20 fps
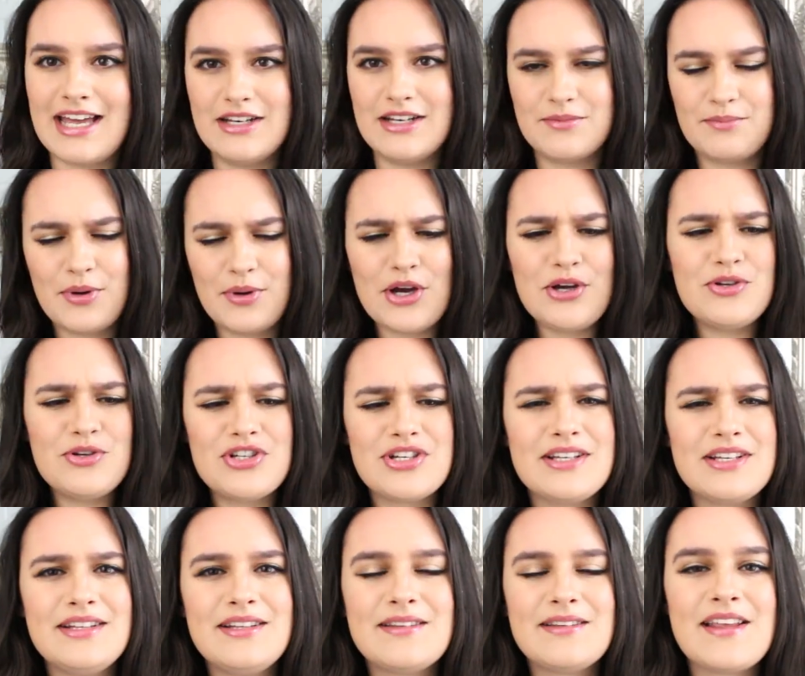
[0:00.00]
and
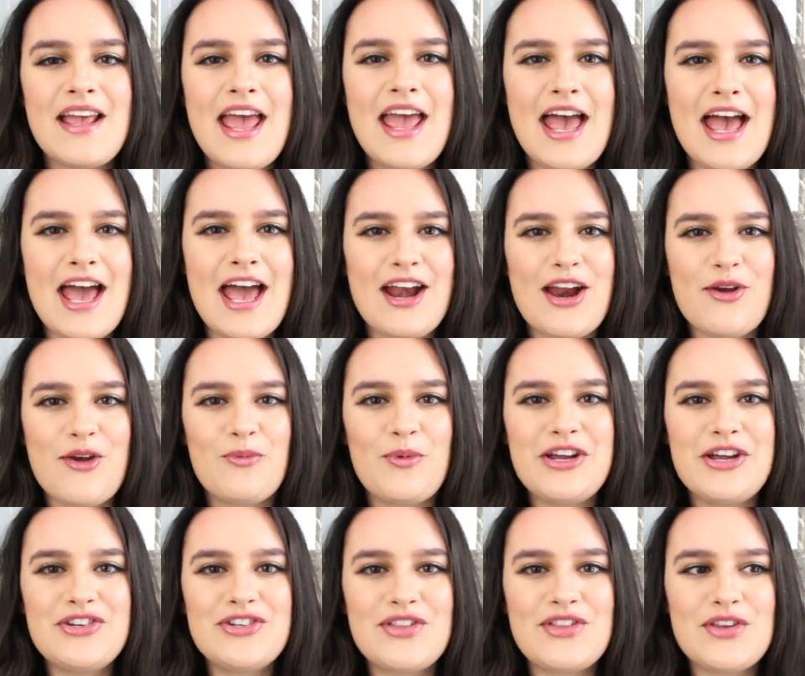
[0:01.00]
potions, and I
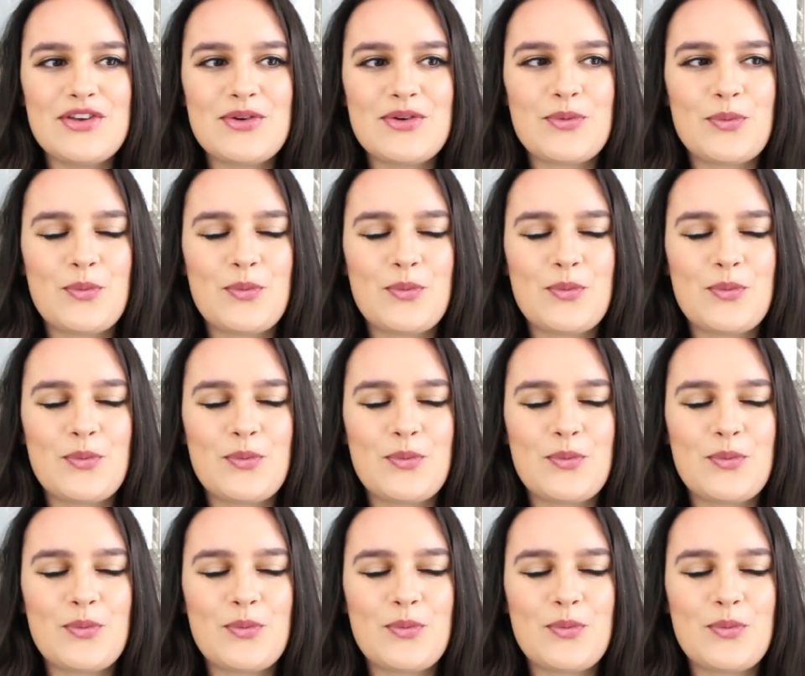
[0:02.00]
wish that